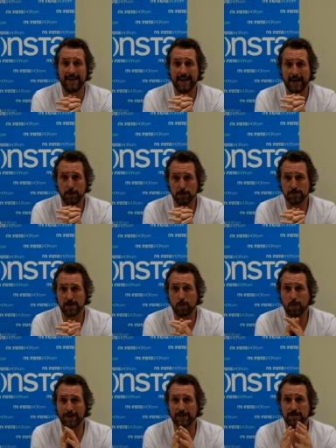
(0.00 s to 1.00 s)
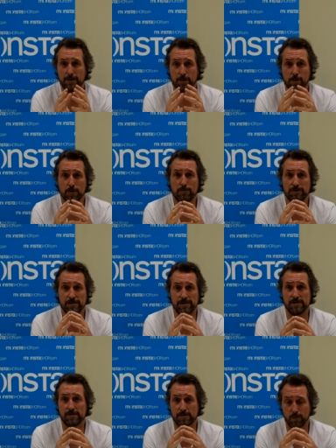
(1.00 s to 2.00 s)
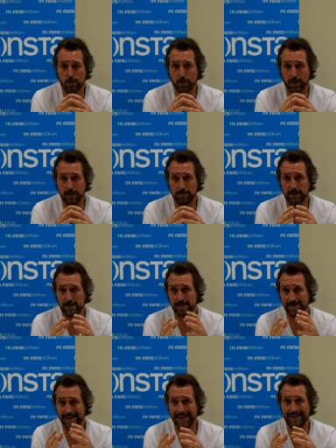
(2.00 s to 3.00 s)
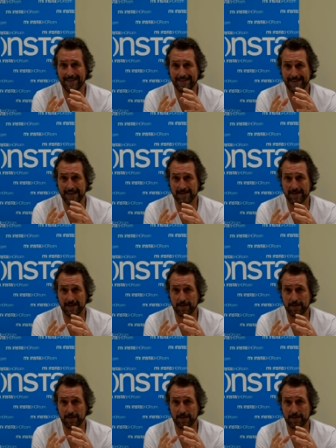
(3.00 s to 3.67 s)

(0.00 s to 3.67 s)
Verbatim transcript: And also one that's got good resistance to water because that is actually,